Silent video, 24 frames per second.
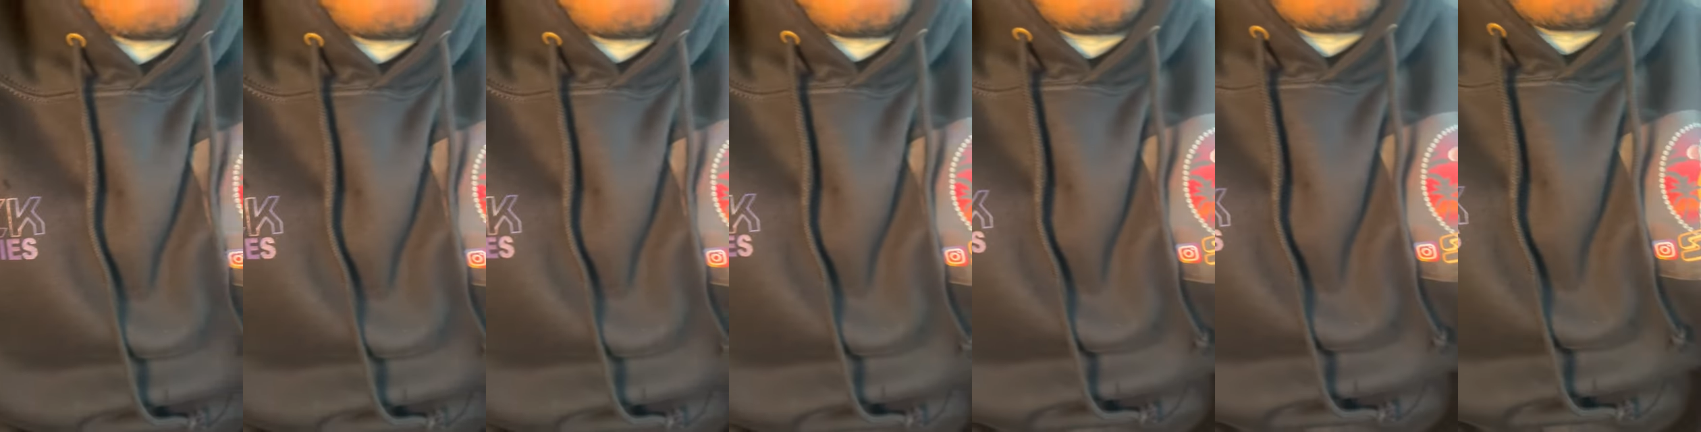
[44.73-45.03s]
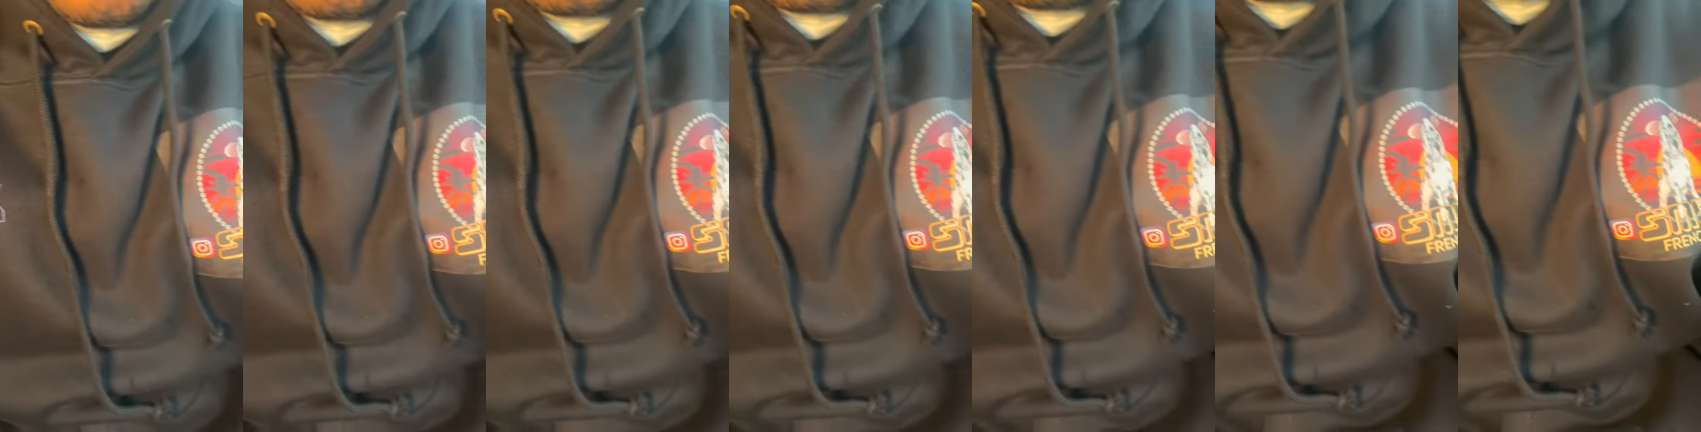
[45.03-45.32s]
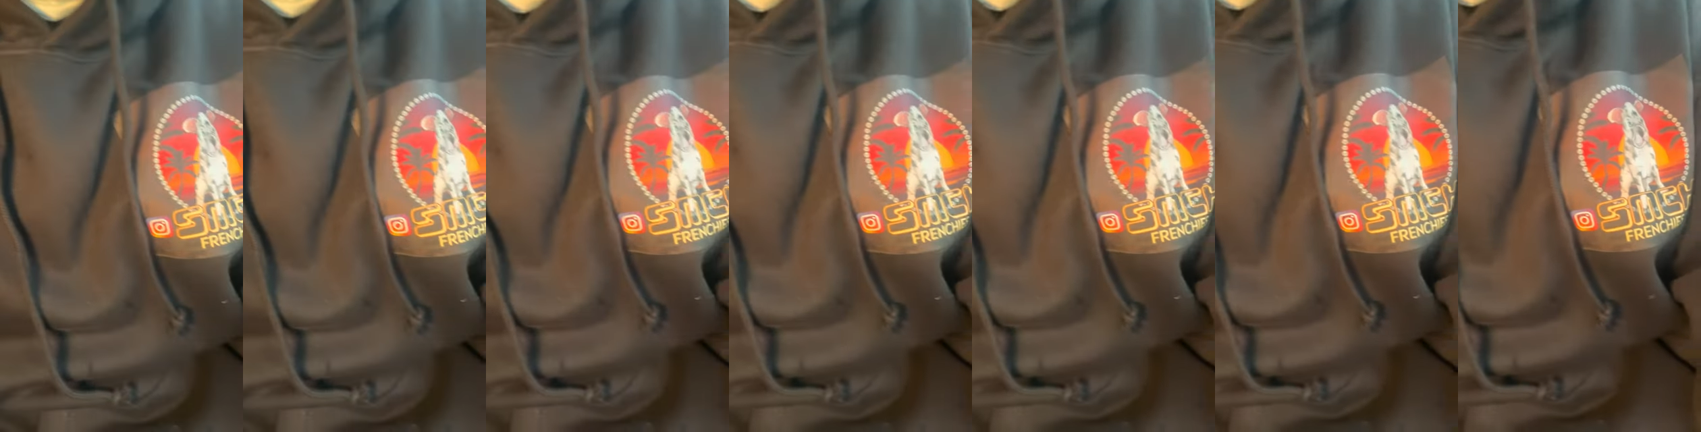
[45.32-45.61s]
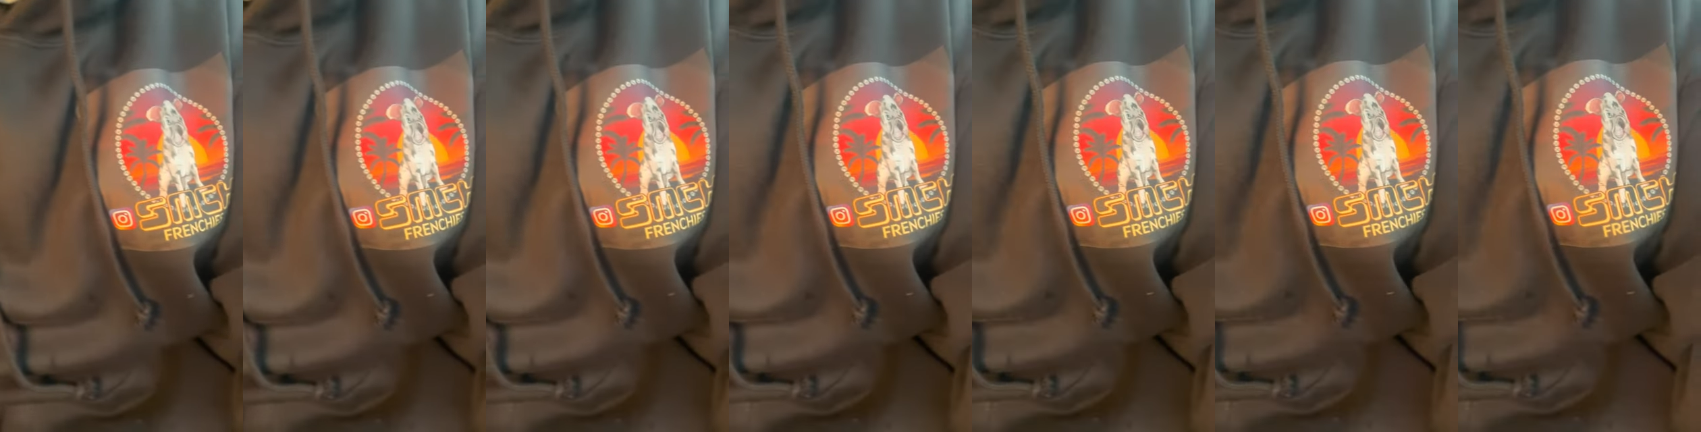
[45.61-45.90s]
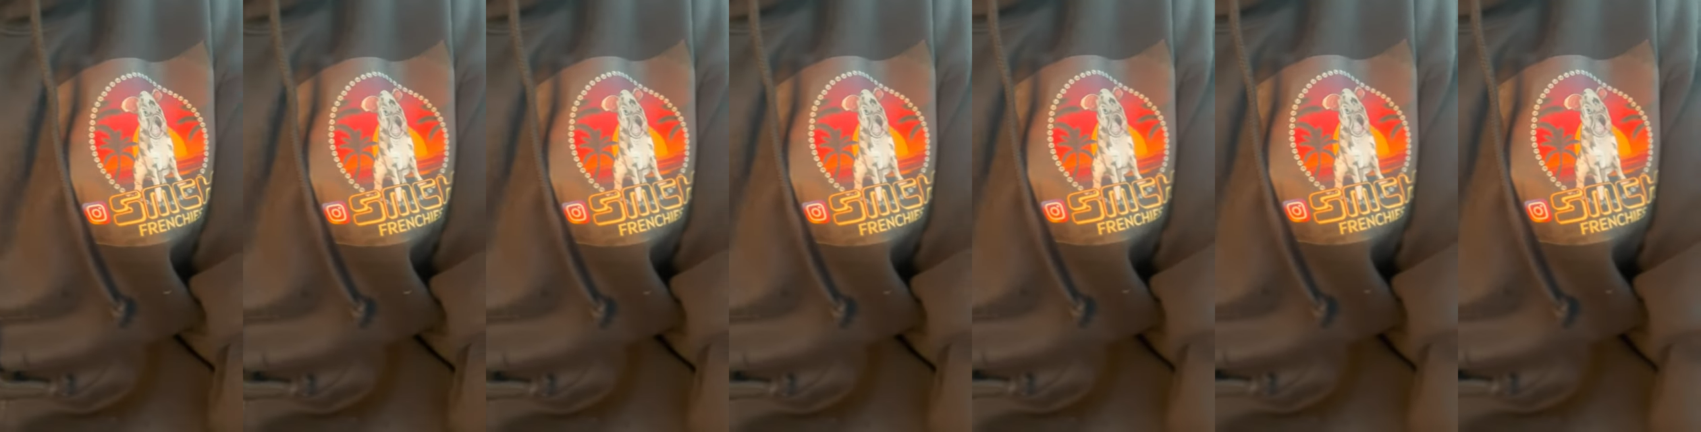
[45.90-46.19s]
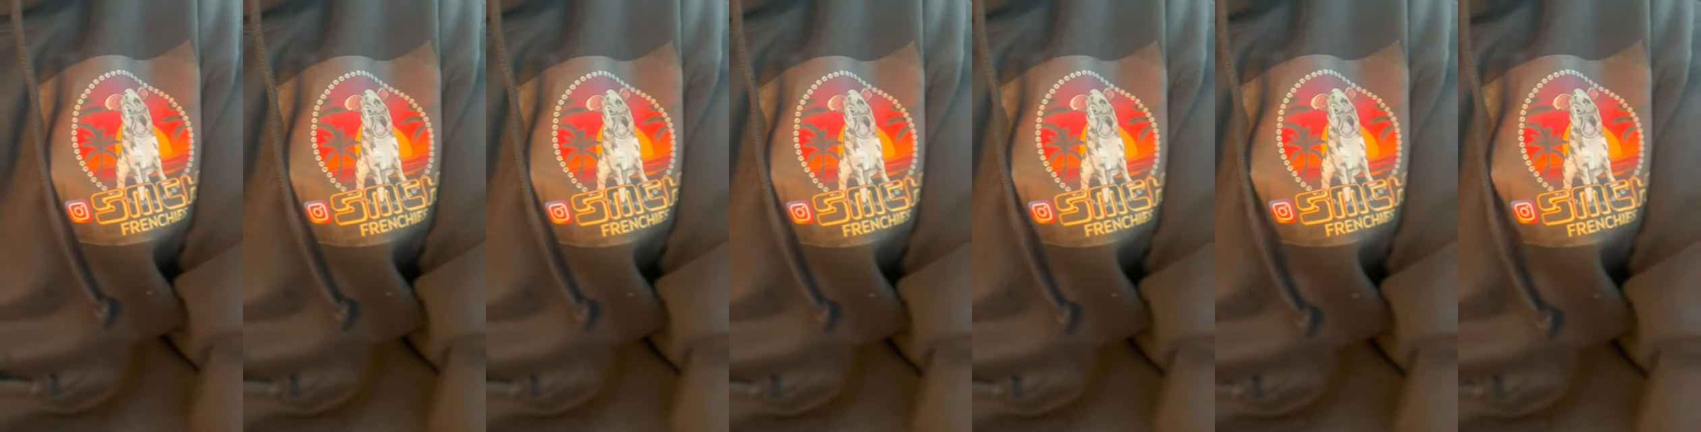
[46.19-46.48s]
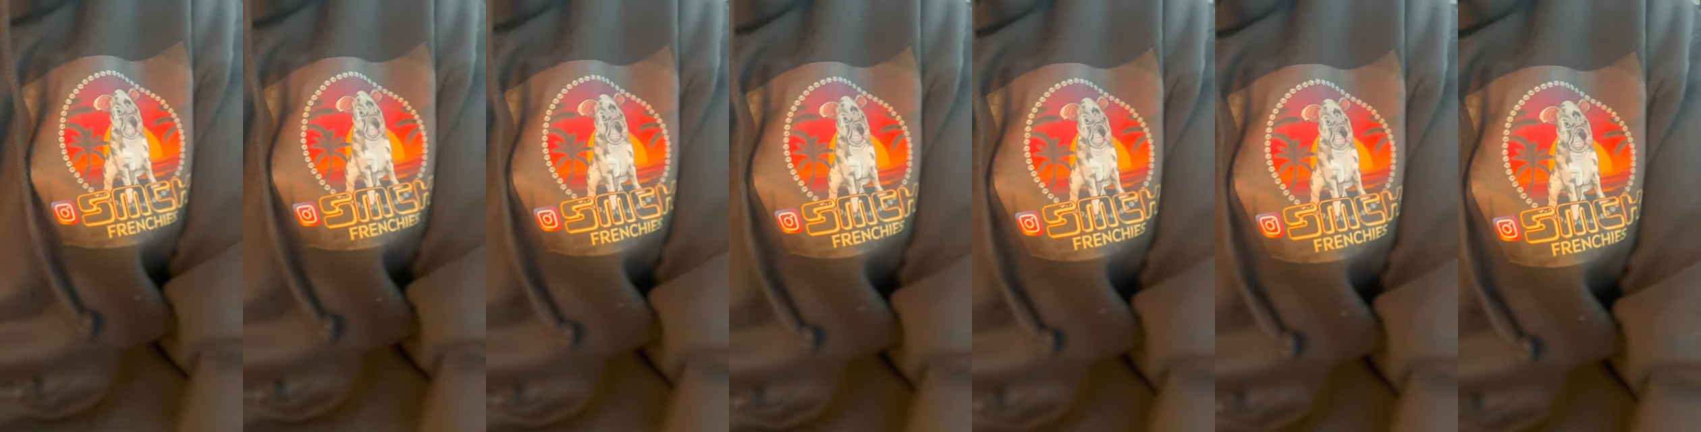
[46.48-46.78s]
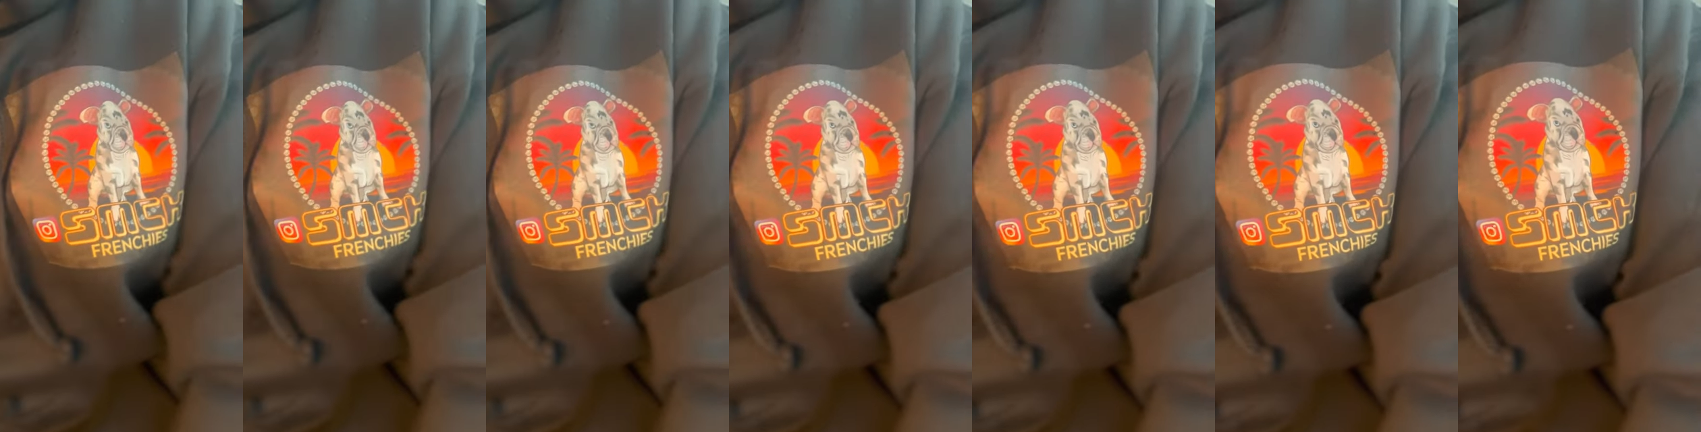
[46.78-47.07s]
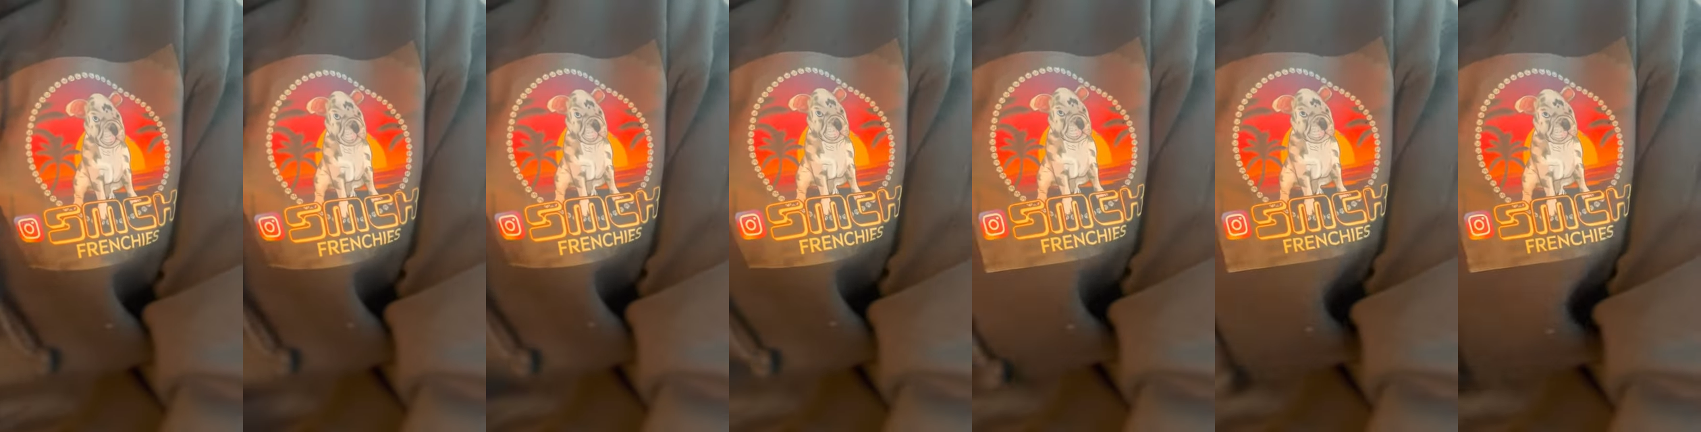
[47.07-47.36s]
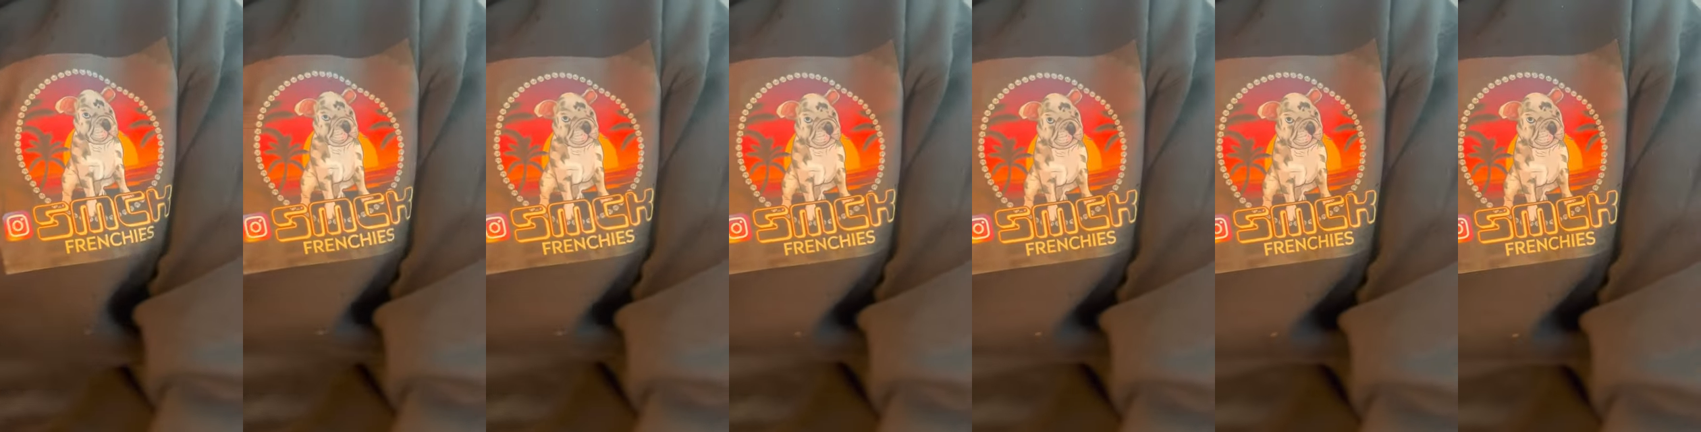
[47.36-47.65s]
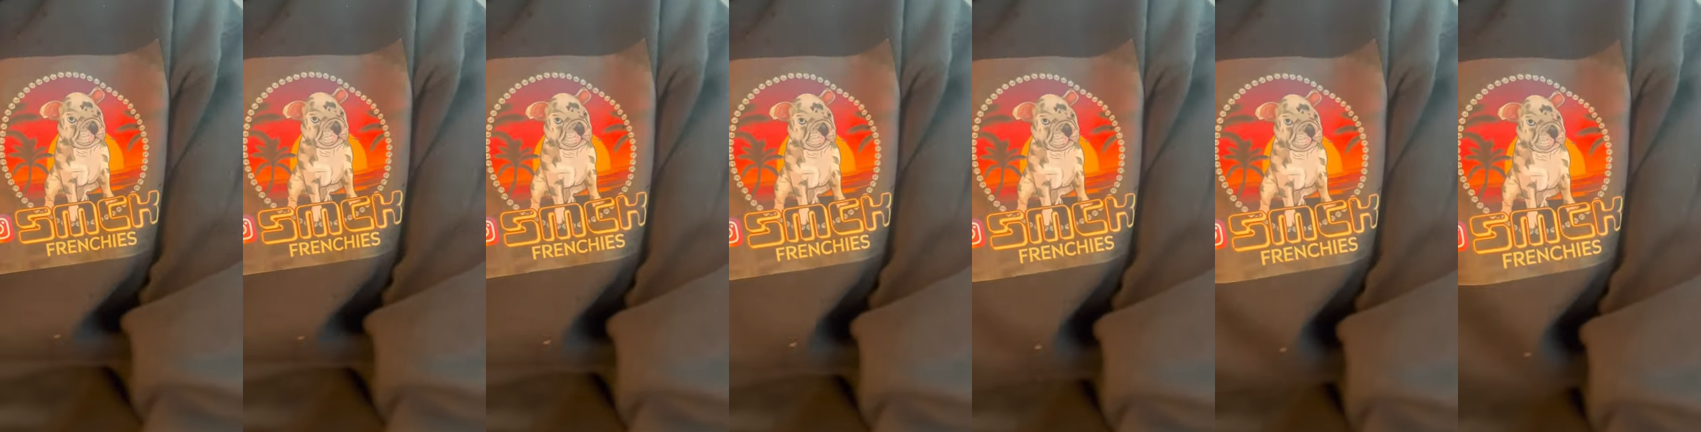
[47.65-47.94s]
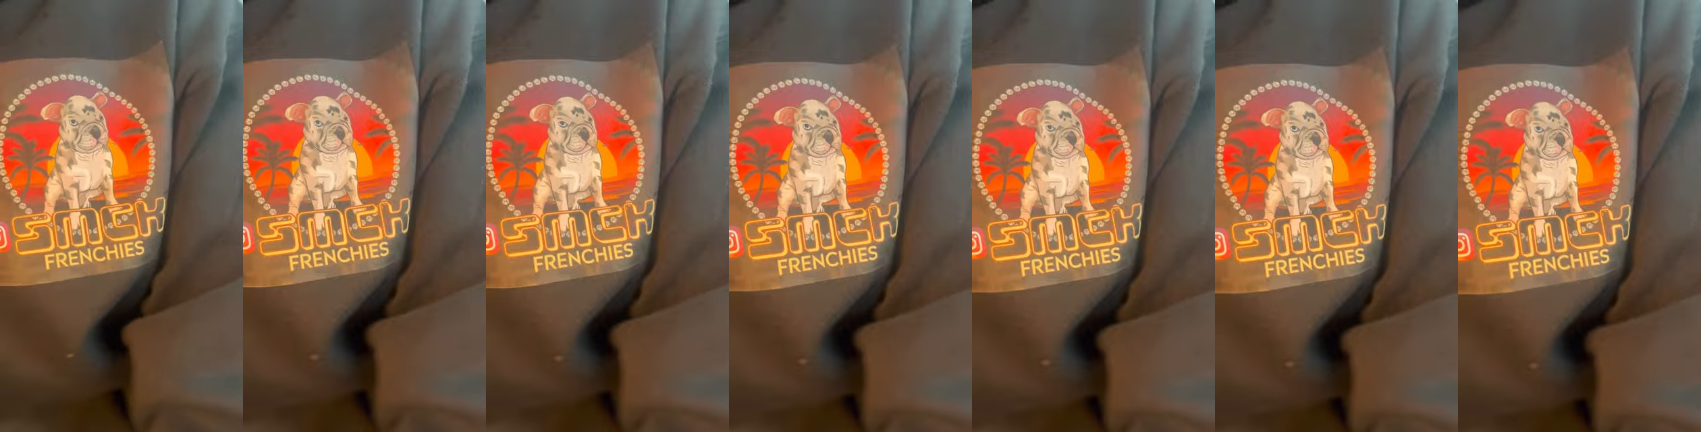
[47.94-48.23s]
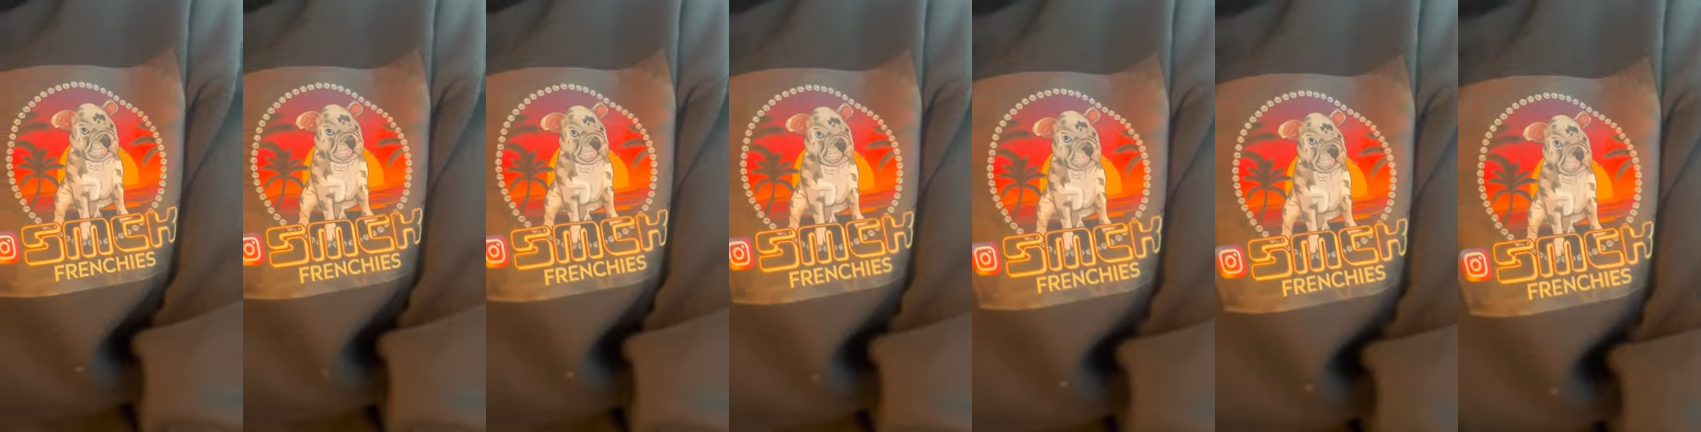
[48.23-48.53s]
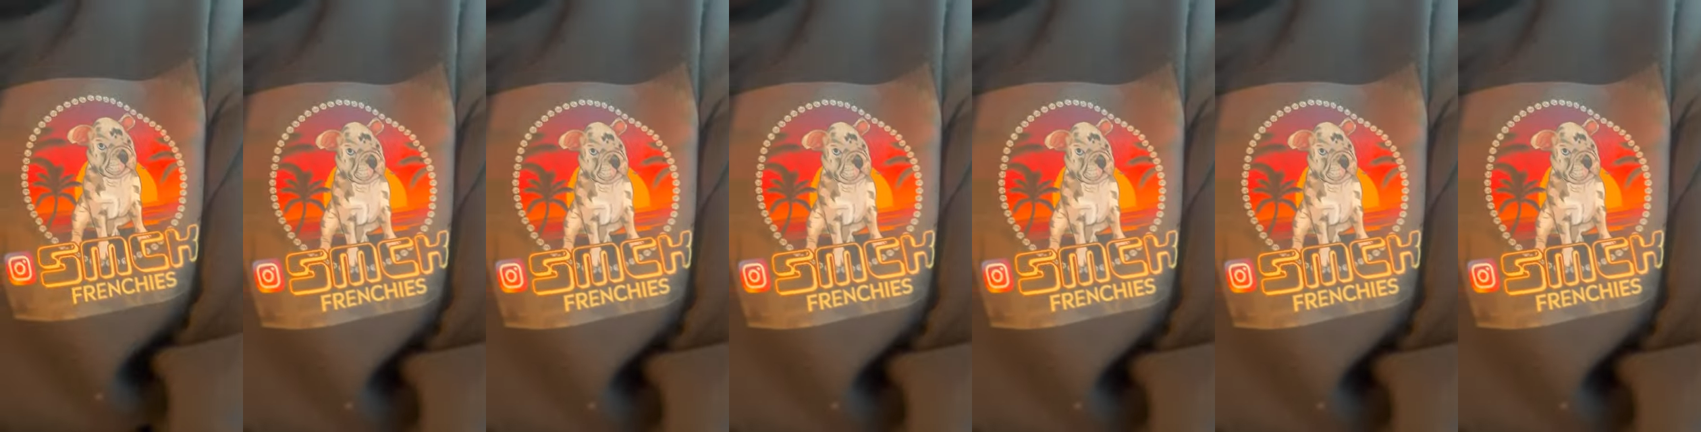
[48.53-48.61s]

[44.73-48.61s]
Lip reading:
[unreadable: no face in view]